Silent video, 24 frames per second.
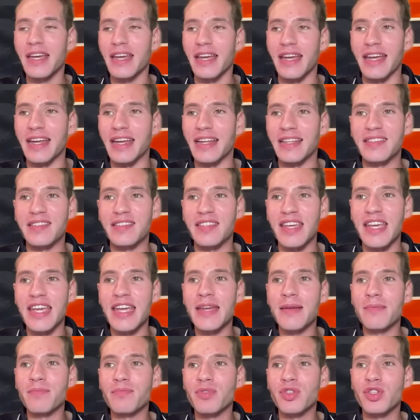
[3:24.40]
It
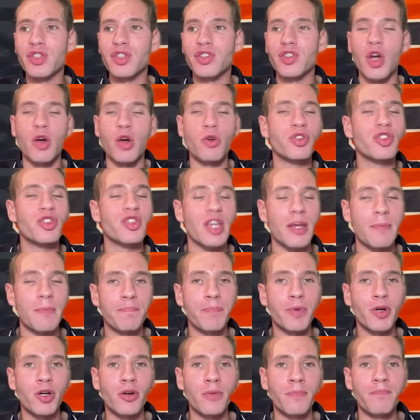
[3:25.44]
seems so
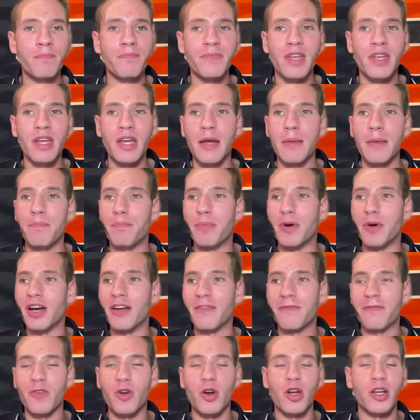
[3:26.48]
simple,
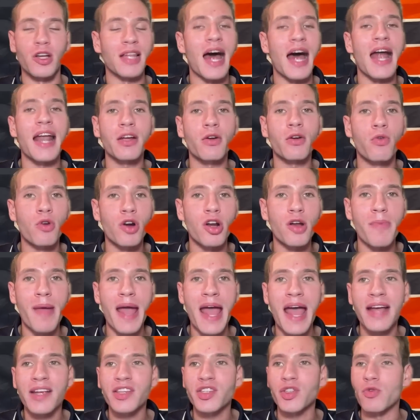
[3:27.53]
but for a lot of
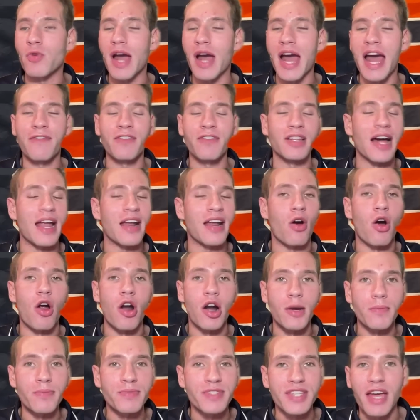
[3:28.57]
quarterbacks who have a lot of
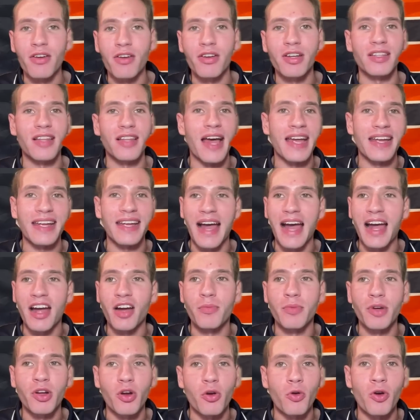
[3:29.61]
arm talent like Kyle
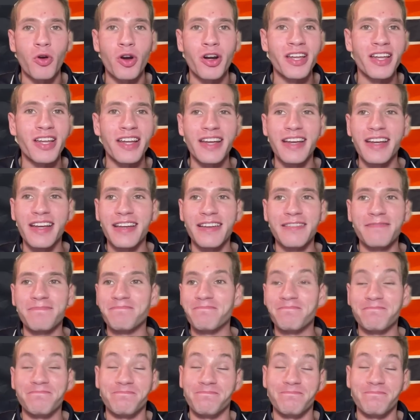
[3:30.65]
McCord,
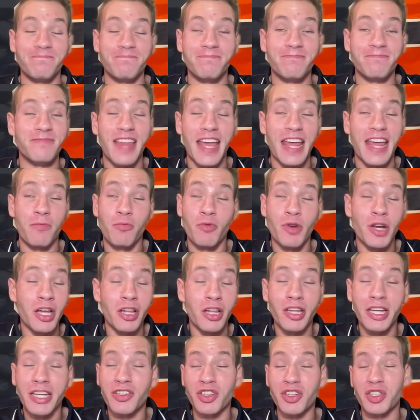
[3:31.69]
they
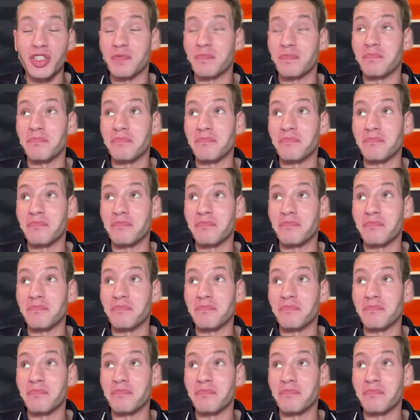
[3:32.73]
really just